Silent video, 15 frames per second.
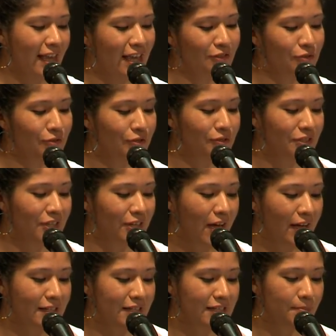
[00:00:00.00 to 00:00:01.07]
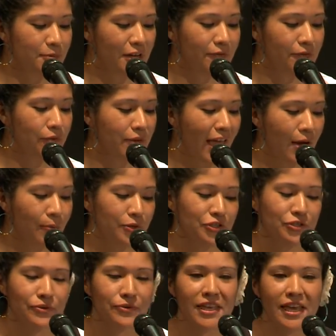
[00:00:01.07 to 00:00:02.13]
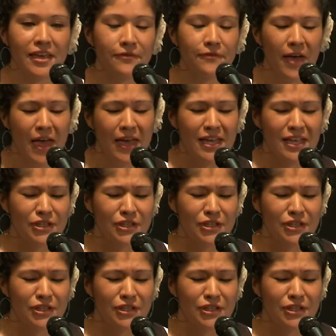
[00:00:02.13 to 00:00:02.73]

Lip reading: They introduced the concept of you get what you give.